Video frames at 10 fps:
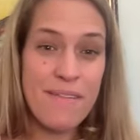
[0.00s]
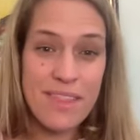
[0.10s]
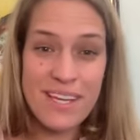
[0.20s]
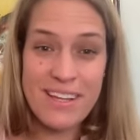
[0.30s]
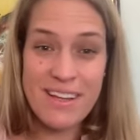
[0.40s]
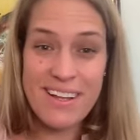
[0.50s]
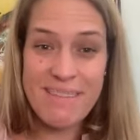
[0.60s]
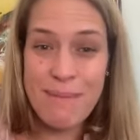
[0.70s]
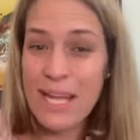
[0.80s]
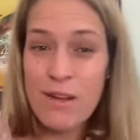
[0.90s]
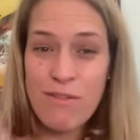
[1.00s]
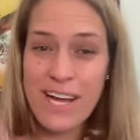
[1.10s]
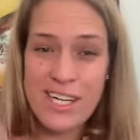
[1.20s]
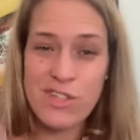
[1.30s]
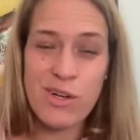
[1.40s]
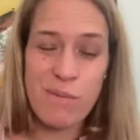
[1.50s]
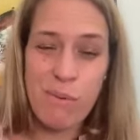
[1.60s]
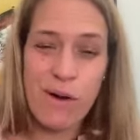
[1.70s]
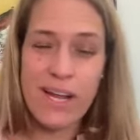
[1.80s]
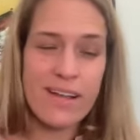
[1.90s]
the manufacturing
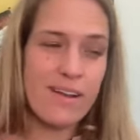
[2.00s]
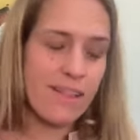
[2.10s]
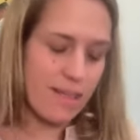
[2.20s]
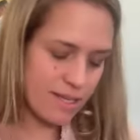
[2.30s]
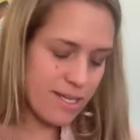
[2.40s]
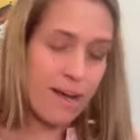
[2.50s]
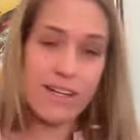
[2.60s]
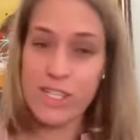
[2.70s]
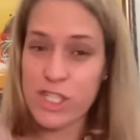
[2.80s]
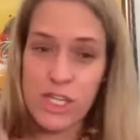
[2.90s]
brand like Dodge,